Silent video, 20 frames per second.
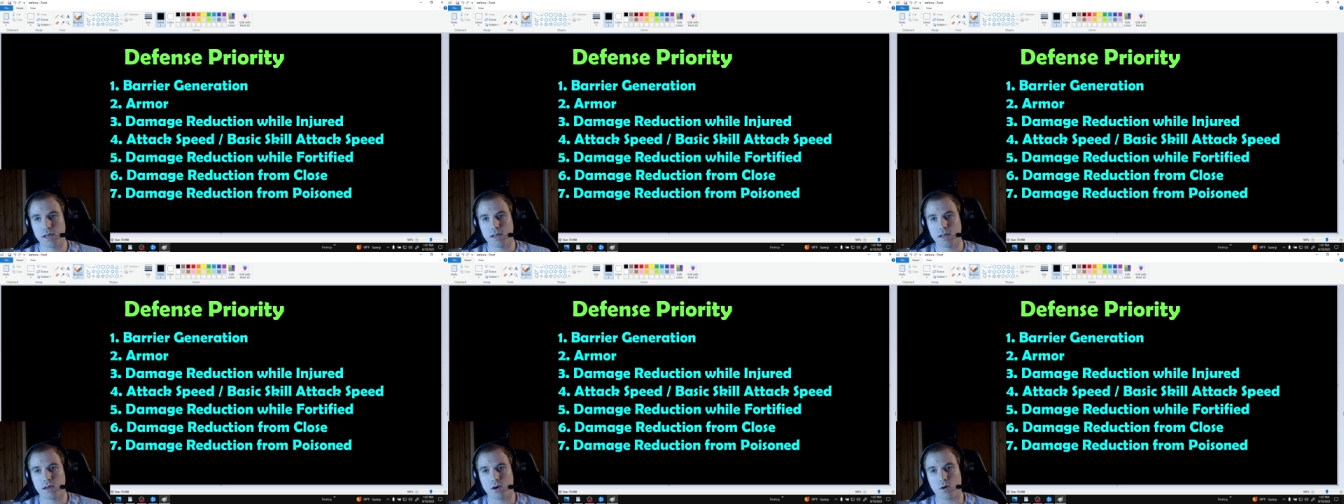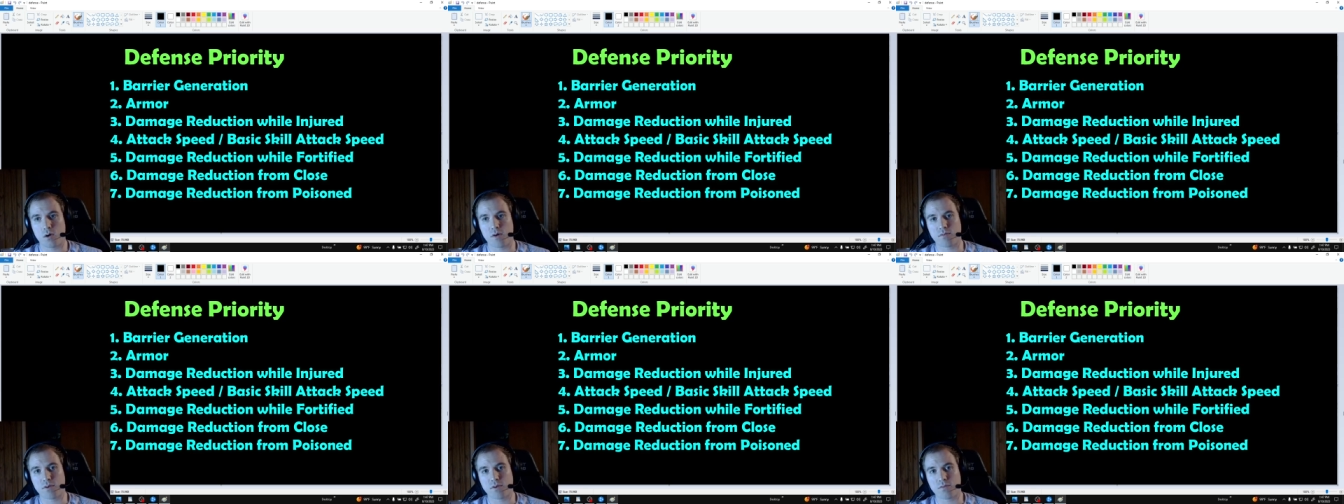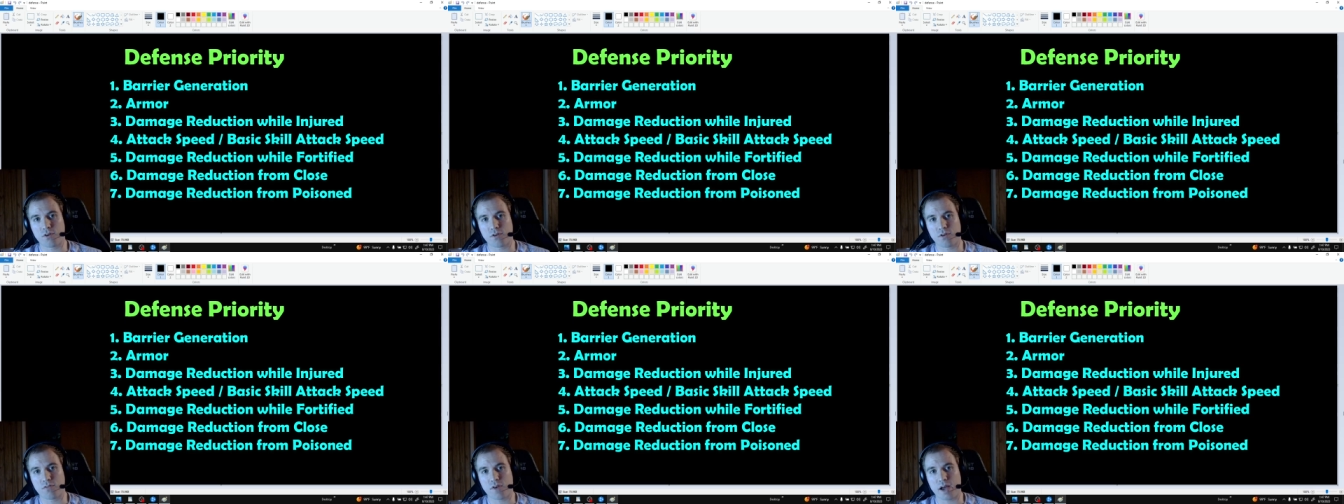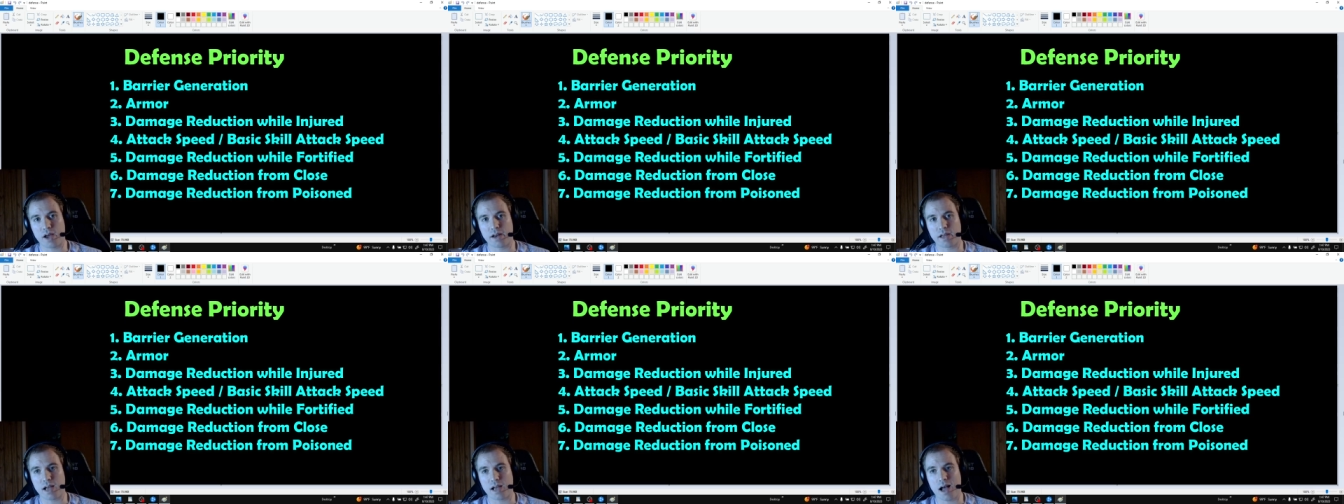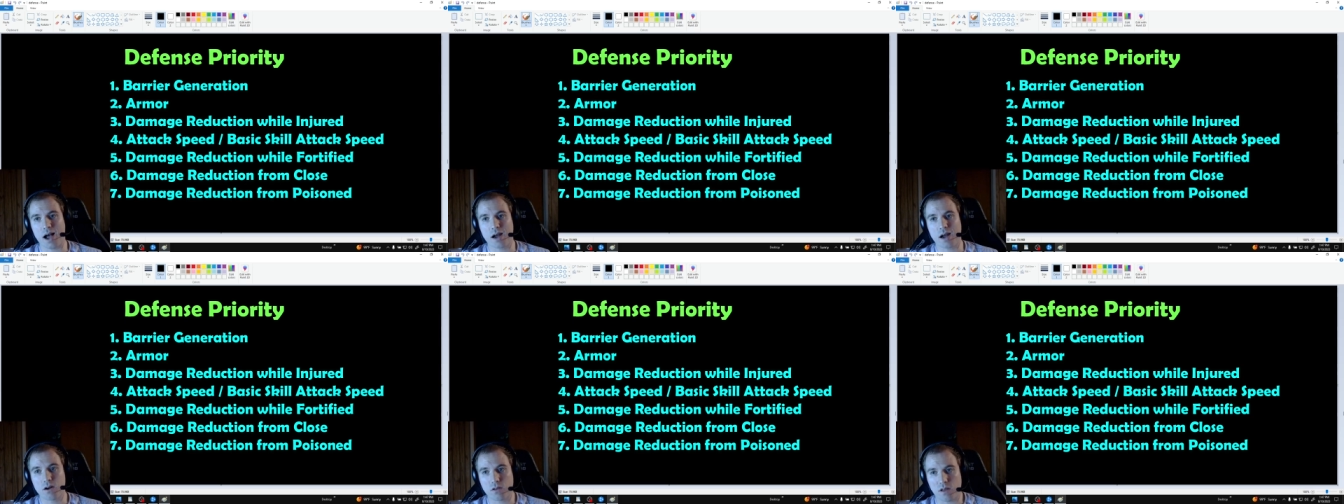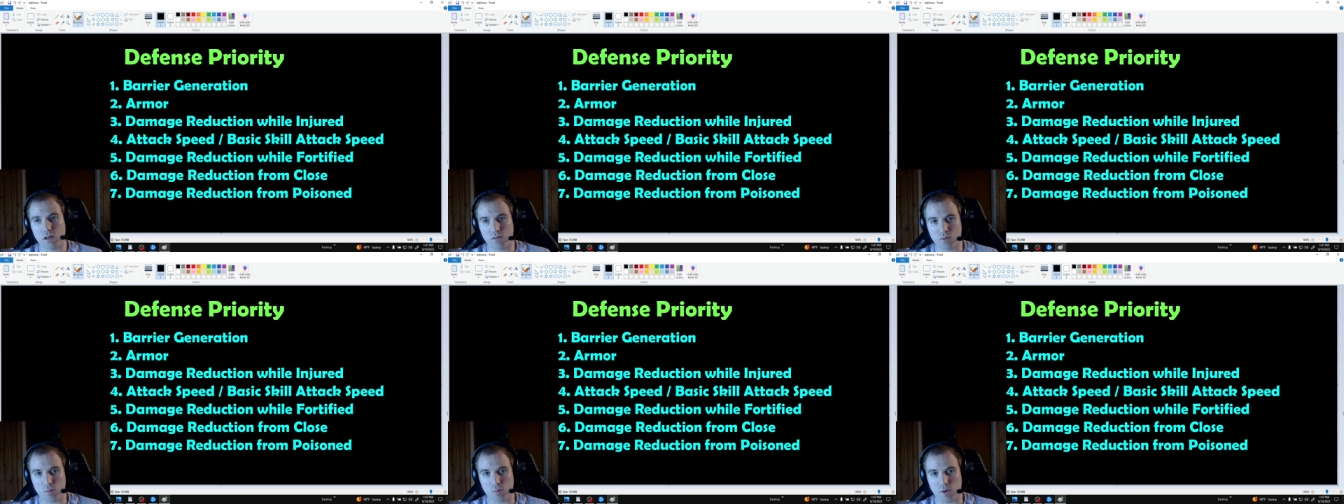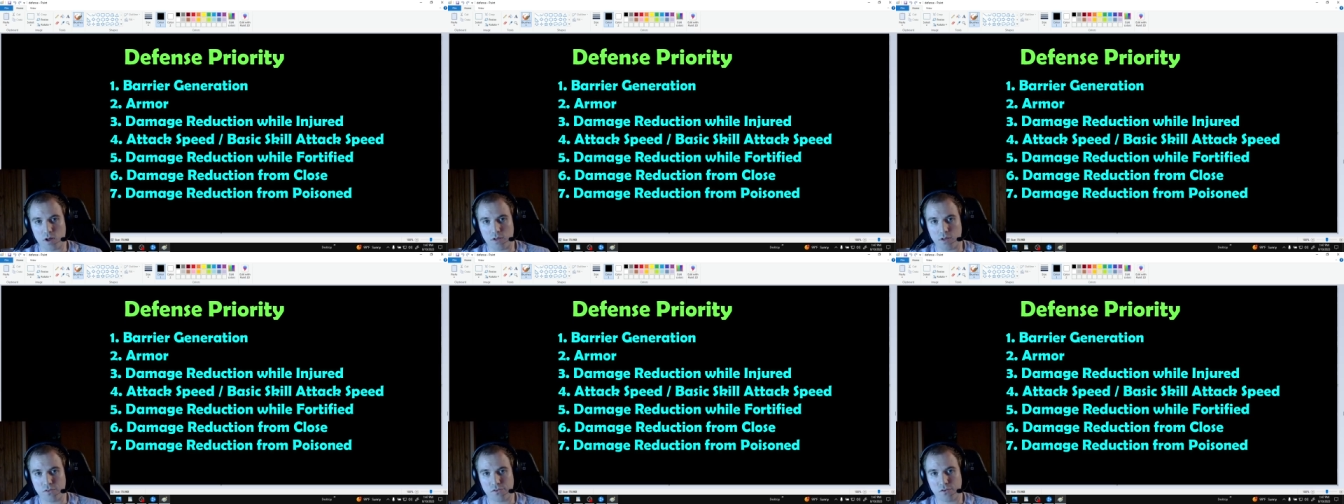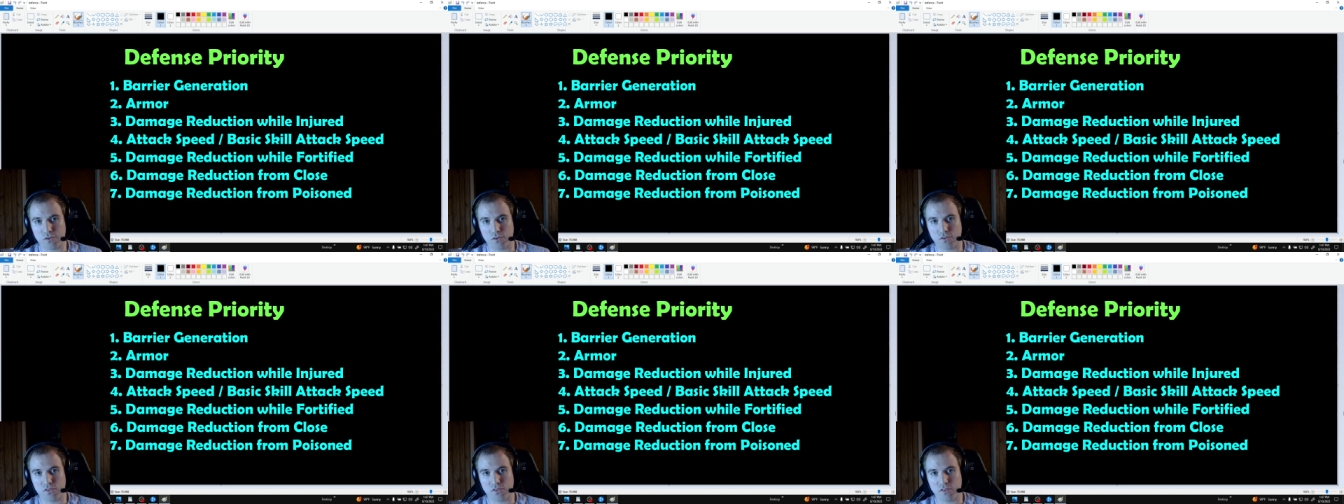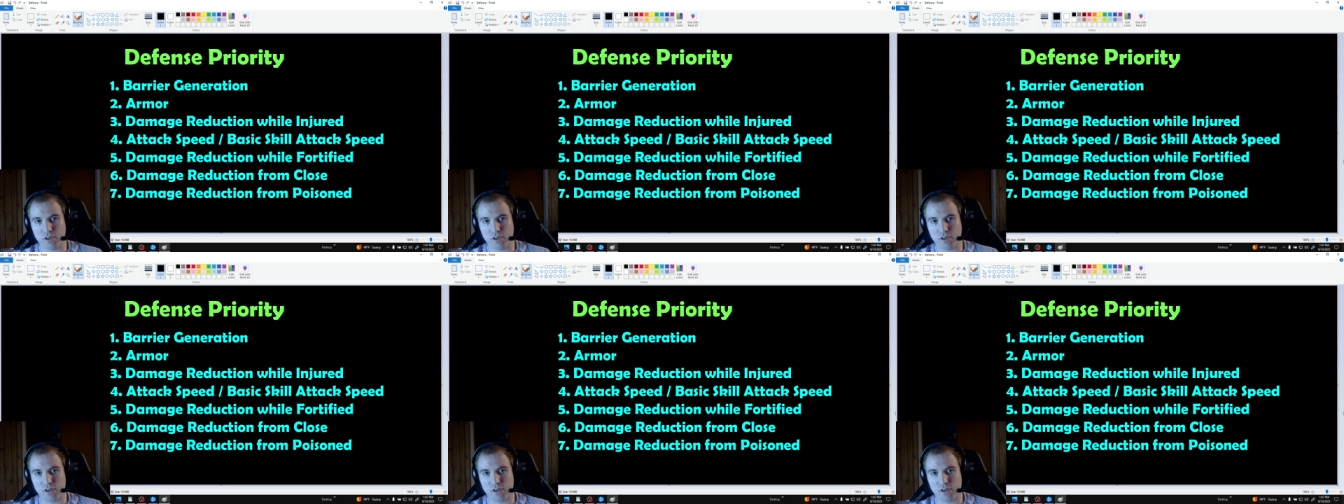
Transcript: However, if you're fighting higher level monsters,